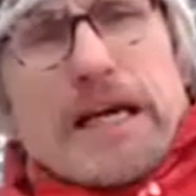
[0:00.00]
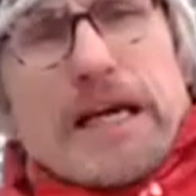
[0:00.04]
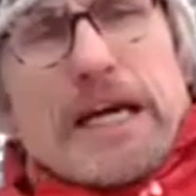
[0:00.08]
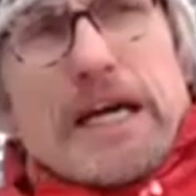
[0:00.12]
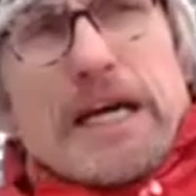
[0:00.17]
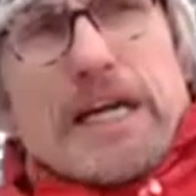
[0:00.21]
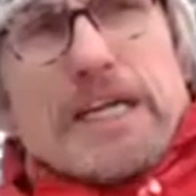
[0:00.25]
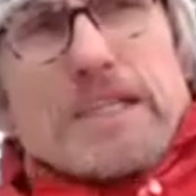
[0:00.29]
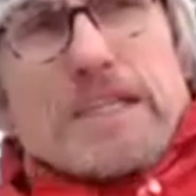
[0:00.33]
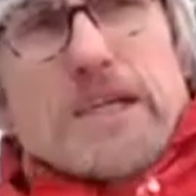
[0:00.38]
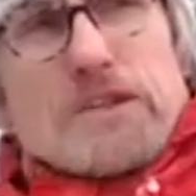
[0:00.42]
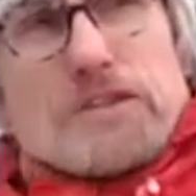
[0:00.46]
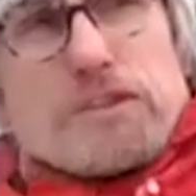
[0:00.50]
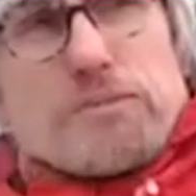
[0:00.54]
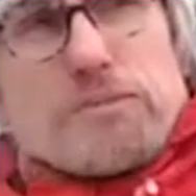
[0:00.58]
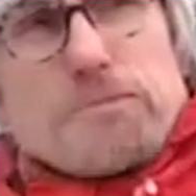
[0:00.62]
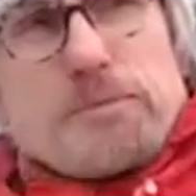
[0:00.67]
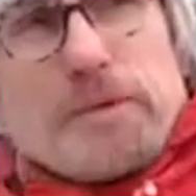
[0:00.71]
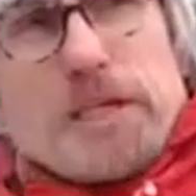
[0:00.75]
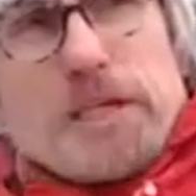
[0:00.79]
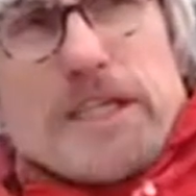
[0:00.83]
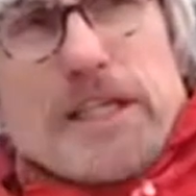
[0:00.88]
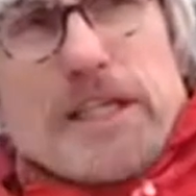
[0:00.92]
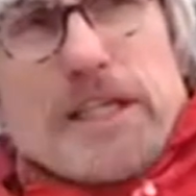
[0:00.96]
and I was
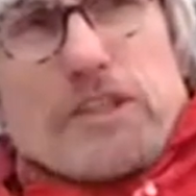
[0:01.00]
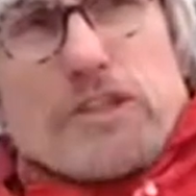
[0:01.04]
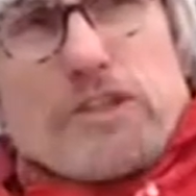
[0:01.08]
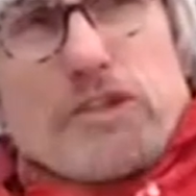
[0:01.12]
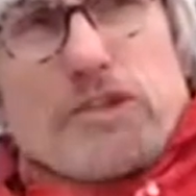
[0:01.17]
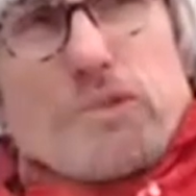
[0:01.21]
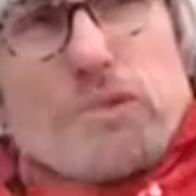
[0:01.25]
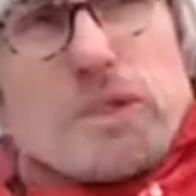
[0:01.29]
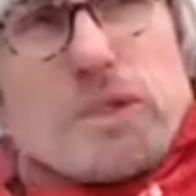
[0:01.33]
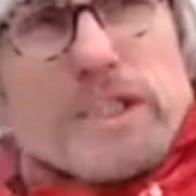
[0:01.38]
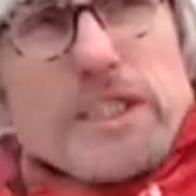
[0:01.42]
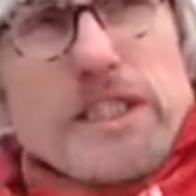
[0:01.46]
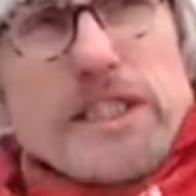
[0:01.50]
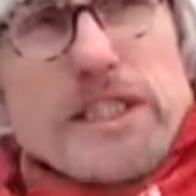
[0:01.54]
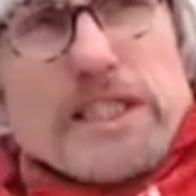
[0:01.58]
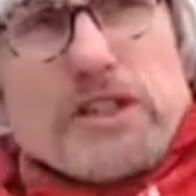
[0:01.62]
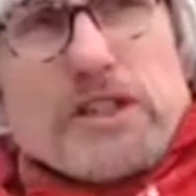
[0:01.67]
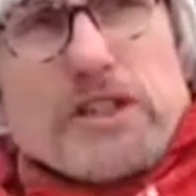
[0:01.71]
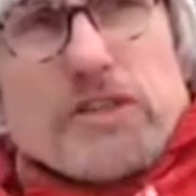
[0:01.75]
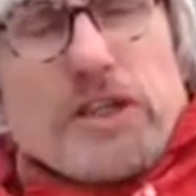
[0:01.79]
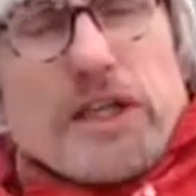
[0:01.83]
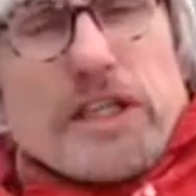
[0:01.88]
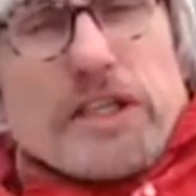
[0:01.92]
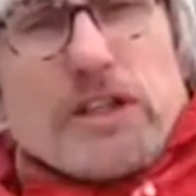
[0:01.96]
speaking to a
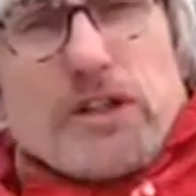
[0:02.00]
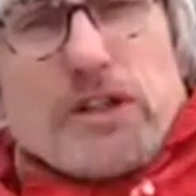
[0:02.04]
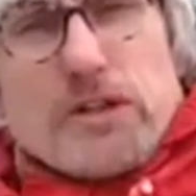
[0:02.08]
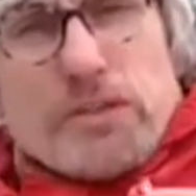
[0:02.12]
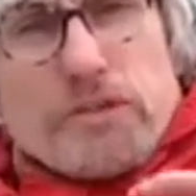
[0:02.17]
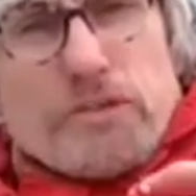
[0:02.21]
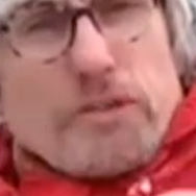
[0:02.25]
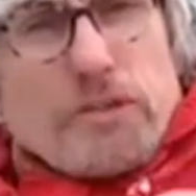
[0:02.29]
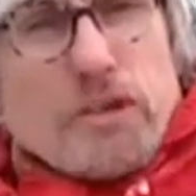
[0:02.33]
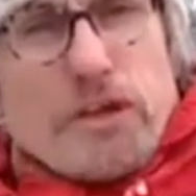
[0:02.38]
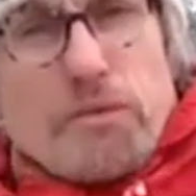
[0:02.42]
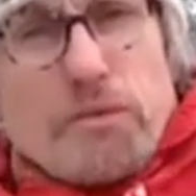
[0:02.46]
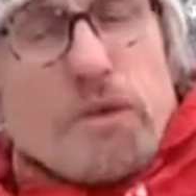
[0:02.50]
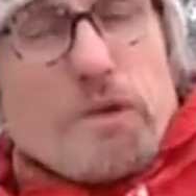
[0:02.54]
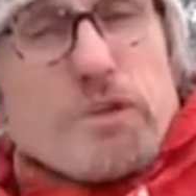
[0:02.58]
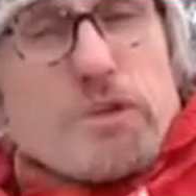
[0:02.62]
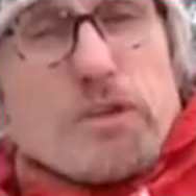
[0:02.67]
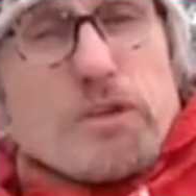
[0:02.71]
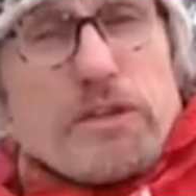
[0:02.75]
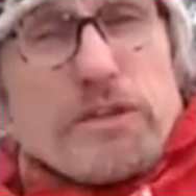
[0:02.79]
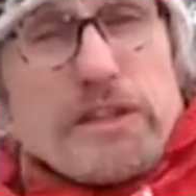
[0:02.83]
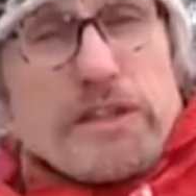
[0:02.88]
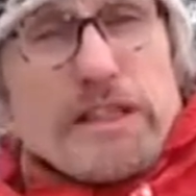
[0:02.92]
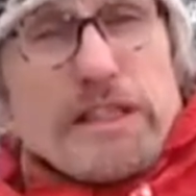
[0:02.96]
teacher at the one
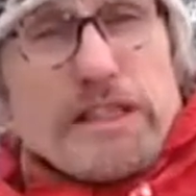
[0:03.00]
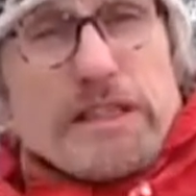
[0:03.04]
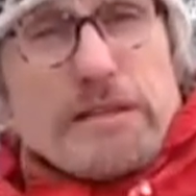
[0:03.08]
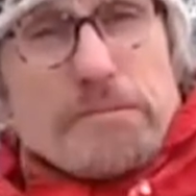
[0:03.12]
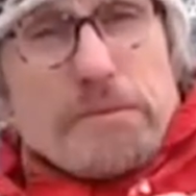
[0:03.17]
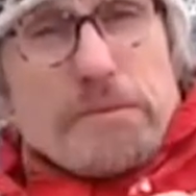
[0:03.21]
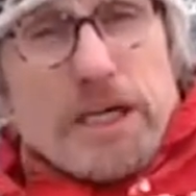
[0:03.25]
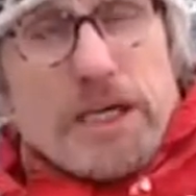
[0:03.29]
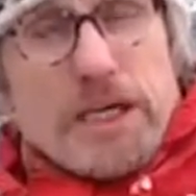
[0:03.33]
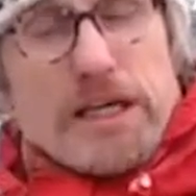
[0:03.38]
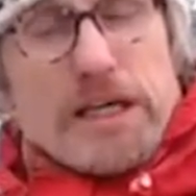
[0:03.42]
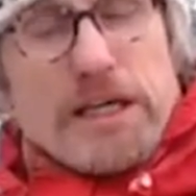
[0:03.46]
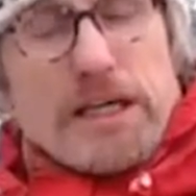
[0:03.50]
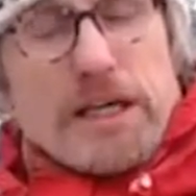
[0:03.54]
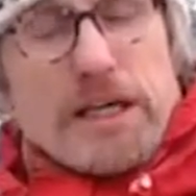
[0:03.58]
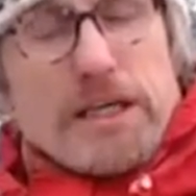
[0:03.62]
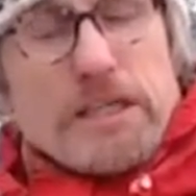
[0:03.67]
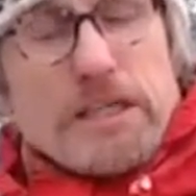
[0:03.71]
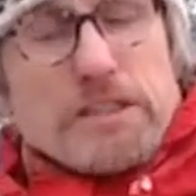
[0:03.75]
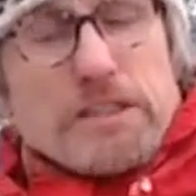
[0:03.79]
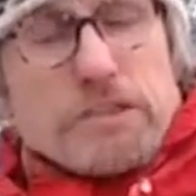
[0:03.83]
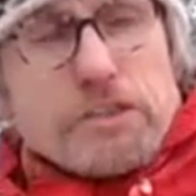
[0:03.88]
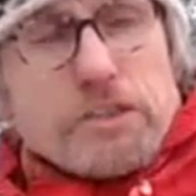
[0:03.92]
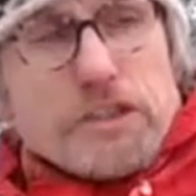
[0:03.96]
of the
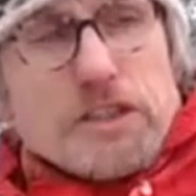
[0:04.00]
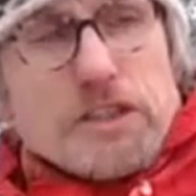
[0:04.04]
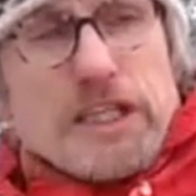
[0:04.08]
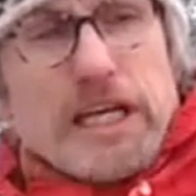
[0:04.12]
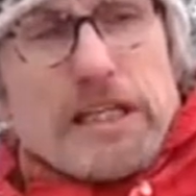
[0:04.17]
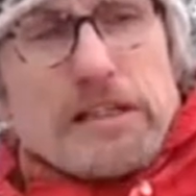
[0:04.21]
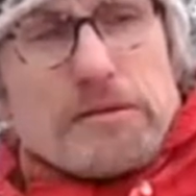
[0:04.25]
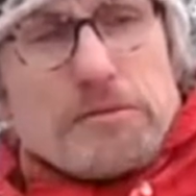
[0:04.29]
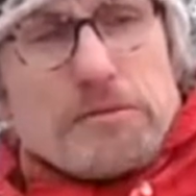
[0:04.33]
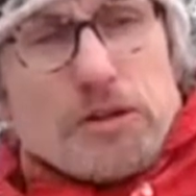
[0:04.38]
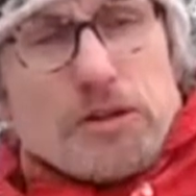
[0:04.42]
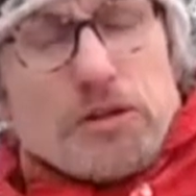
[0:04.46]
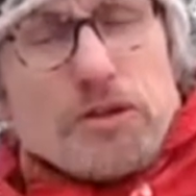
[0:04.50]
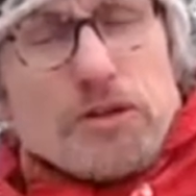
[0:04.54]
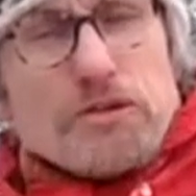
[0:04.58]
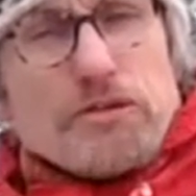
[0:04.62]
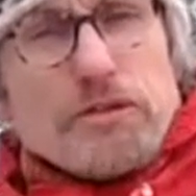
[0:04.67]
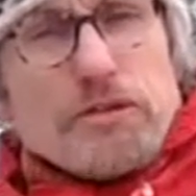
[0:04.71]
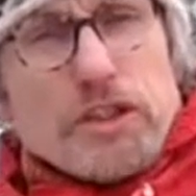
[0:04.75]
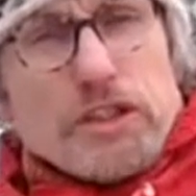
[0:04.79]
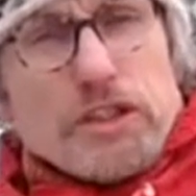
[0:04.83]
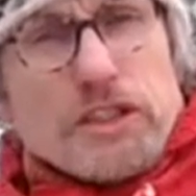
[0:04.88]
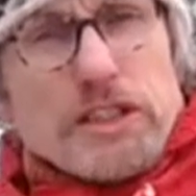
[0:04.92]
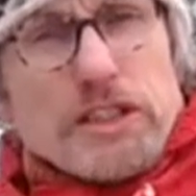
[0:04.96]
uh, sustainable
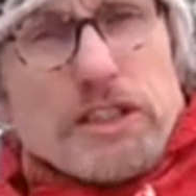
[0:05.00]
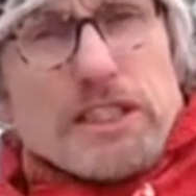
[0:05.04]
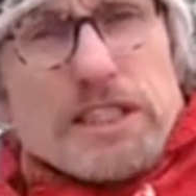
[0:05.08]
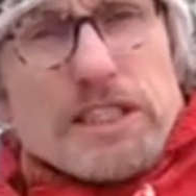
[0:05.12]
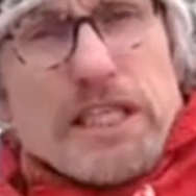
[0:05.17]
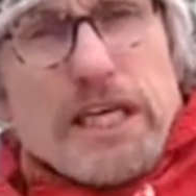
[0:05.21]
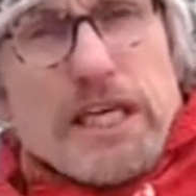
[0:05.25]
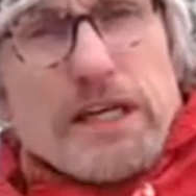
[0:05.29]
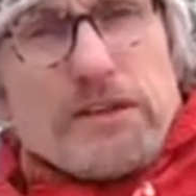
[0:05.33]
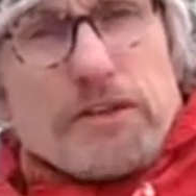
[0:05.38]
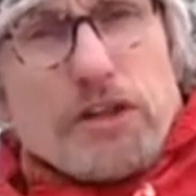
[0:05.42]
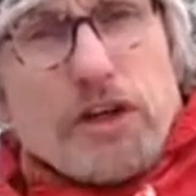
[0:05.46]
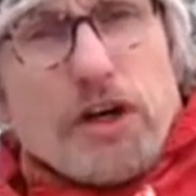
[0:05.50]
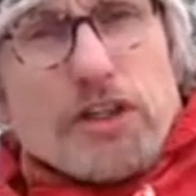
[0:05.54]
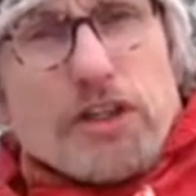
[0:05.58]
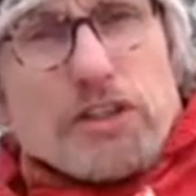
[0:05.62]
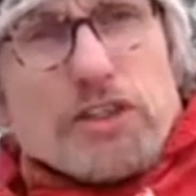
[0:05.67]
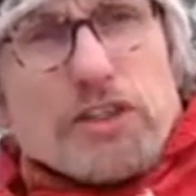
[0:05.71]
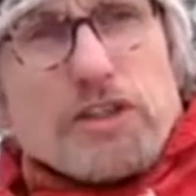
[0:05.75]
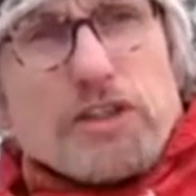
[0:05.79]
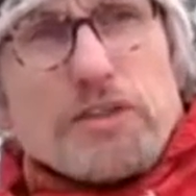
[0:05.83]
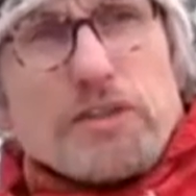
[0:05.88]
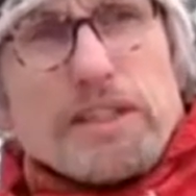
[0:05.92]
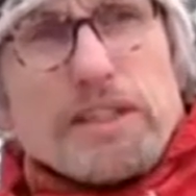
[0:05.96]
universities here in
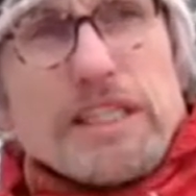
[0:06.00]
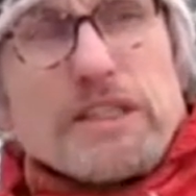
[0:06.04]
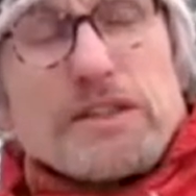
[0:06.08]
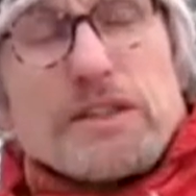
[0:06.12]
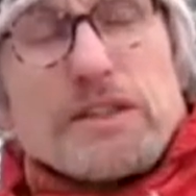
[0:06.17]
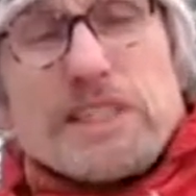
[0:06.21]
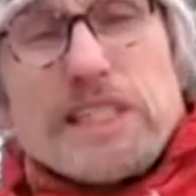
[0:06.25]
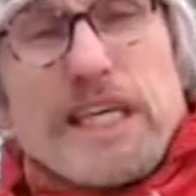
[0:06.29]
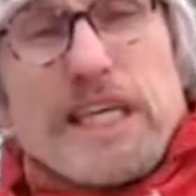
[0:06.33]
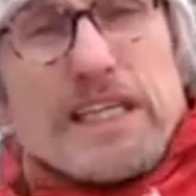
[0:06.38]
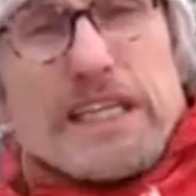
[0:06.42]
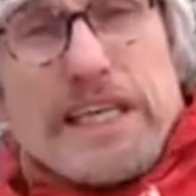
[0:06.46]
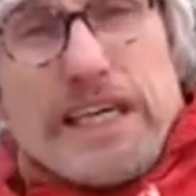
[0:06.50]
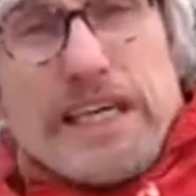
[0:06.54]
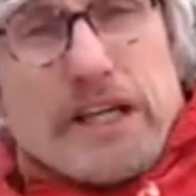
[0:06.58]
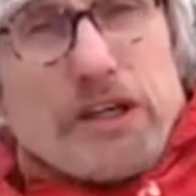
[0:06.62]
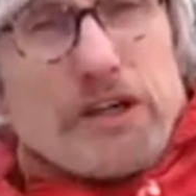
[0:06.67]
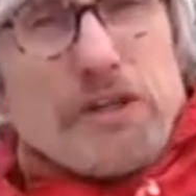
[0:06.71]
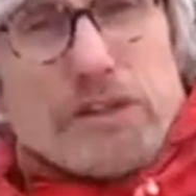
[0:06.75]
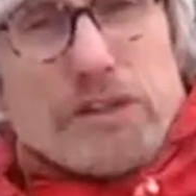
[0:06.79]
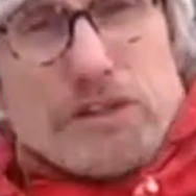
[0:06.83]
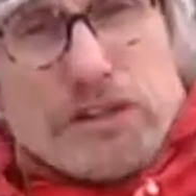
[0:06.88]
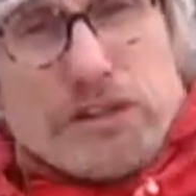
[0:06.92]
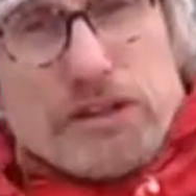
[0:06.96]
Oslo, and he was saying their
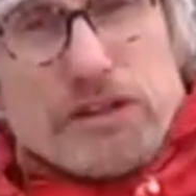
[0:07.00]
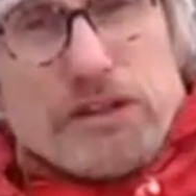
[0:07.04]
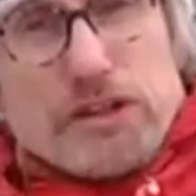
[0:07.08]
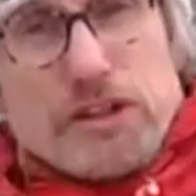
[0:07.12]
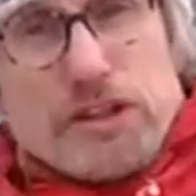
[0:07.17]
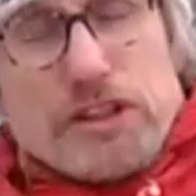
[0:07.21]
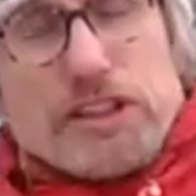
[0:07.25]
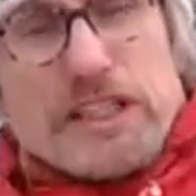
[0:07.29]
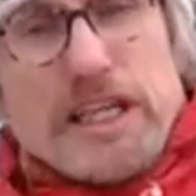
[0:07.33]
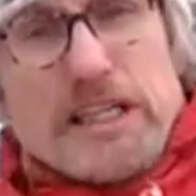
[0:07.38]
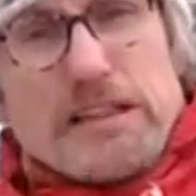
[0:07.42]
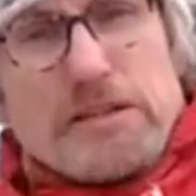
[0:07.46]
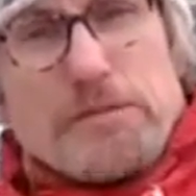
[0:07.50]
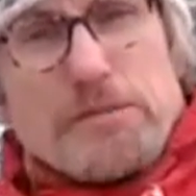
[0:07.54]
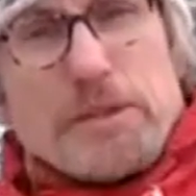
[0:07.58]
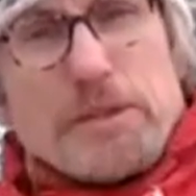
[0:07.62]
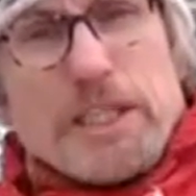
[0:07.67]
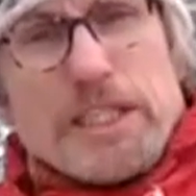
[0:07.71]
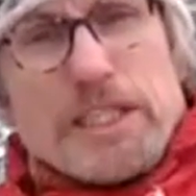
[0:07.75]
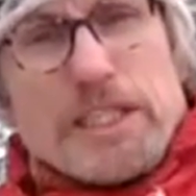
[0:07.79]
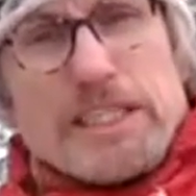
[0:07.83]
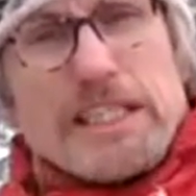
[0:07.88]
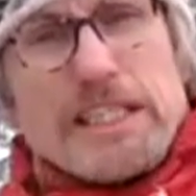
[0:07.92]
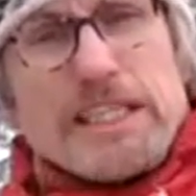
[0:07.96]
course on
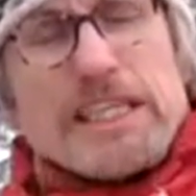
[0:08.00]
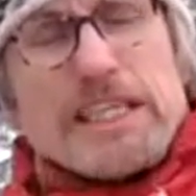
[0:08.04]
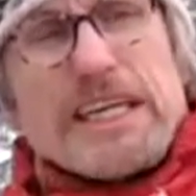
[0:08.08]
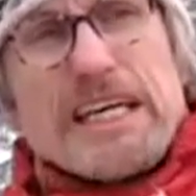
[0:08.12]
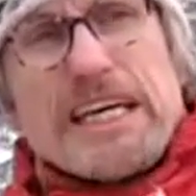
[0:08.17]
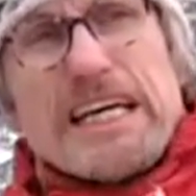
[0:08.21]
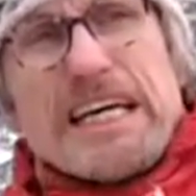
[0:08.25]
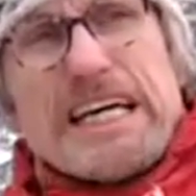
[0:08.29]
sustainability